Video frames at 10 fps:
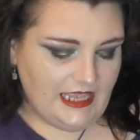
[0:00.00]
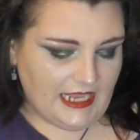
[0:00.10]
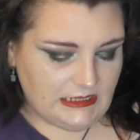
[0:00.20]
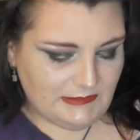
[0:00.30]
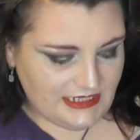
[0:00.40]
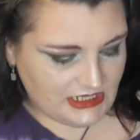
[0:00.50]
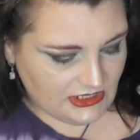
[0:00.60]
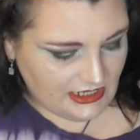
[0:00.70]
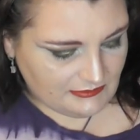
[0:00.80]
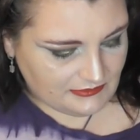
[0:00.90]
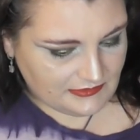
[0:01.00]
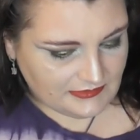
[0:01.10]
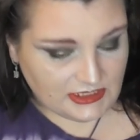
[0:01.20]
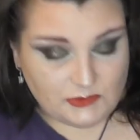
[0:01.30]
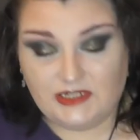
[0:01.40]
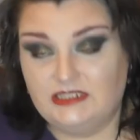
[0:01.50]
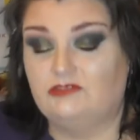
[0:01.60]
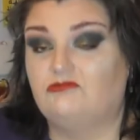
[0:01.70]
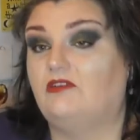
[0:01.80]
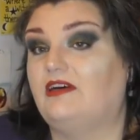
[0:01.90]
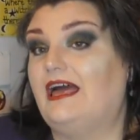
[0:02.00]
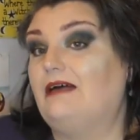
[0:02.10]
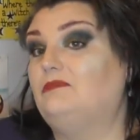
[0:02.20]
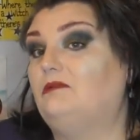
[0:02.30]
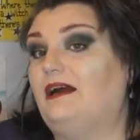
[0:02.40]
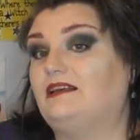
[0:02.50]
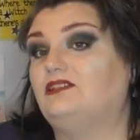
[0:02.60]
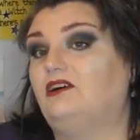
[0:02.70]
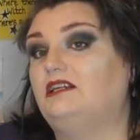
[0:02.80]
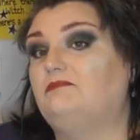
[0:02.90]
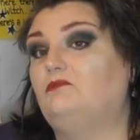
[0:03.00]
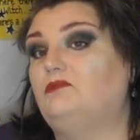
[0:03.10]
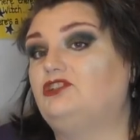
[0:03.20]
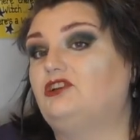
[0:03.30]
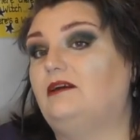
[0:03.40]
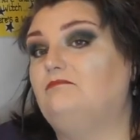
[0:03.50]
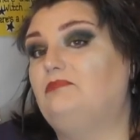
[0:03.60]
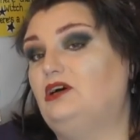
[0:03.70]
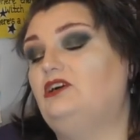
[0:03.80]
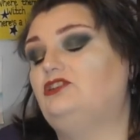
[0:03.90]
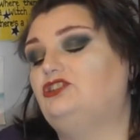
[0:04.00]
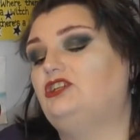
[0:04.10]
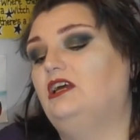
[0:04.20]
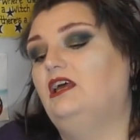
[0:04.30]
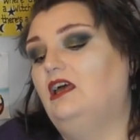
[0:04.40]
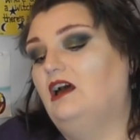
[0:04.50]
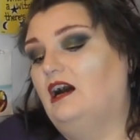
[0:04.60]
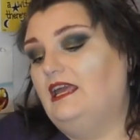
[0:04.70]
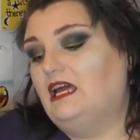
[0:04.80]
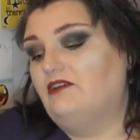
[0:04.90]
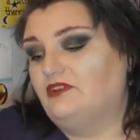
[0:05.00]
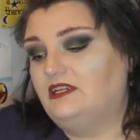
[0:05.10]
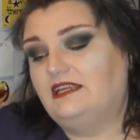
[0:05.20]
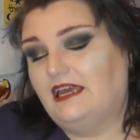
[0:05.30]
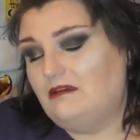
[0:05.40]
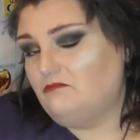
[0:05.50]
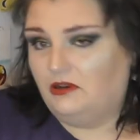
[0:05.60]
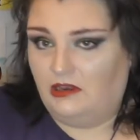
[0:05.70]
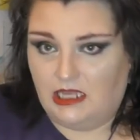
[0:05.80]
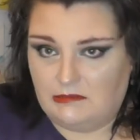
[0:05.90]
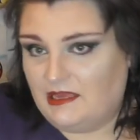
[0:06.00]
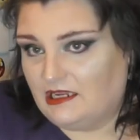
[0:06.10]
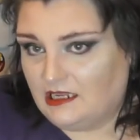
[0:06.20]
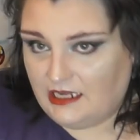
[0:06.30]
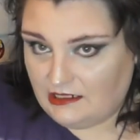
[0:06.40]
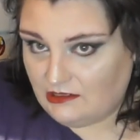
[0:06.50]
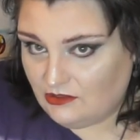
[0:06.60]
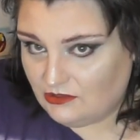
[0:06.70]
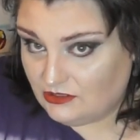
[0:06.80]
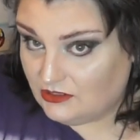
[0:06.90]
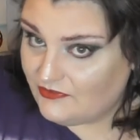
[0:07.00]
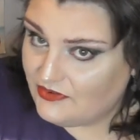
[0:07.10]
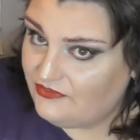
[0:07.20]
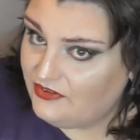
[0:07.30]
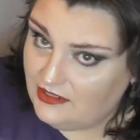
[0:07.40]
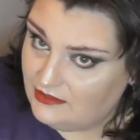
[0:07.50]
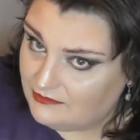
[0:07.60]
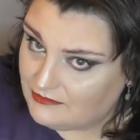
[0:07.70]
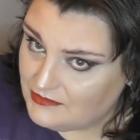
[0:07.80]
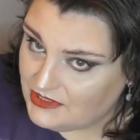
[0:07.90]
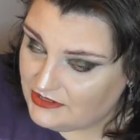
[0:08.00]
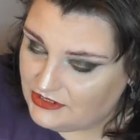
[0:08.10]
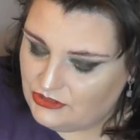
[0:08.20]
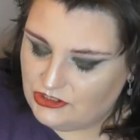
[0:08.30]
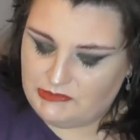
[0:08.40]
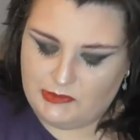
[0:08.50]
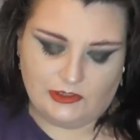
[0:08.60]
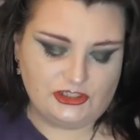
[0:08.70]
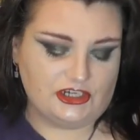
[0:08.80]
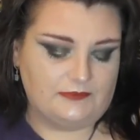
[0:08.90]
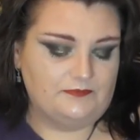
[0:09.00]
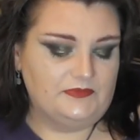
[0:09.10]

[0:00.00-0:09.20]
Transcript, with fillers: In the meantime, as well as this rather ample backside upon which I am perched, I have an ample back catalogue of films that you could be watching.